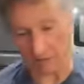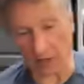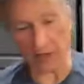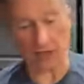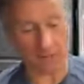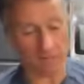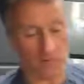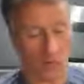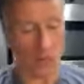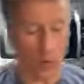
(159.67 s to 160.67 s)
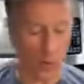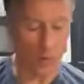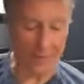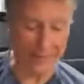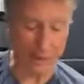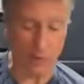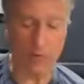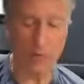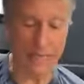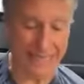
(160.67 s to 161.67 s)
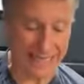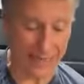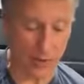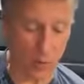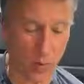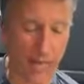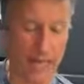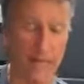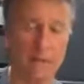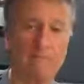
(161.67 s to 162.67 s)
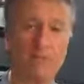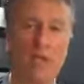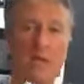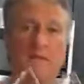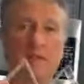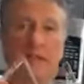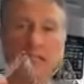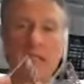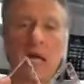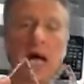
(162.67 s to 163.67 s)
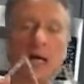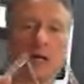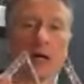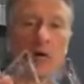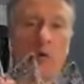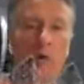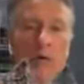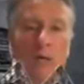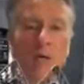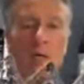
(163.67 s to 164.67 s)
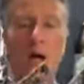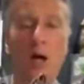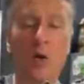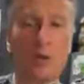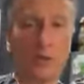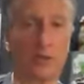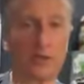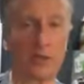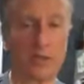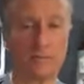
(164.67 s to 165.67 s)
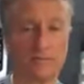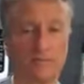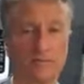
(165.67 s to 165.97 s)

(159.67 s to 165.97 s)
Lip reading: First, what we did was we sent away for these taco holders.